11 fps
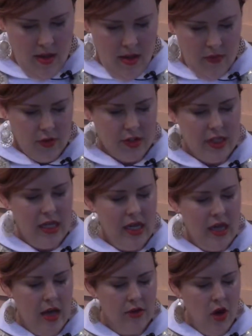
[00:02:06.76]
For
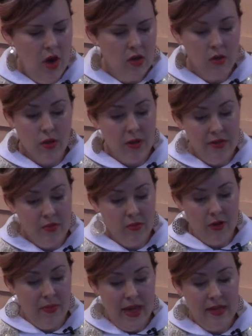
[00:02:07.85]
he and all who were with him were
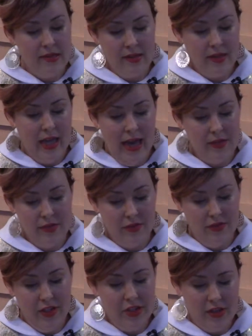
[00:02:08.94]
amazed at the catch of
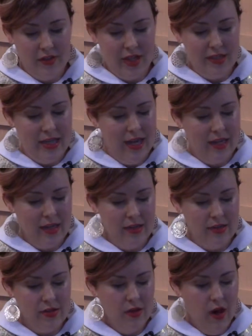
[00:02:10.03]
fish that they'd taken,
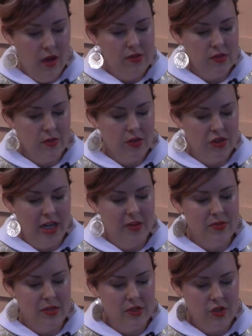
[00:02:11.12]
and so also were
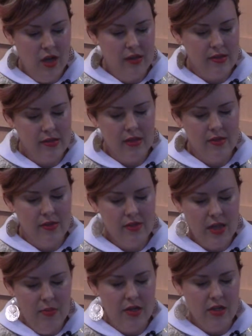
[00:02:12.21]
James and John, sons of
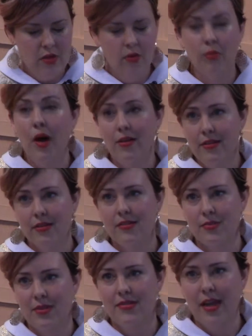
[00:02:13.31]
Zebedee, who were partners
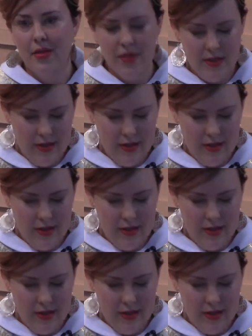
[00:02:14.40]
with Simon.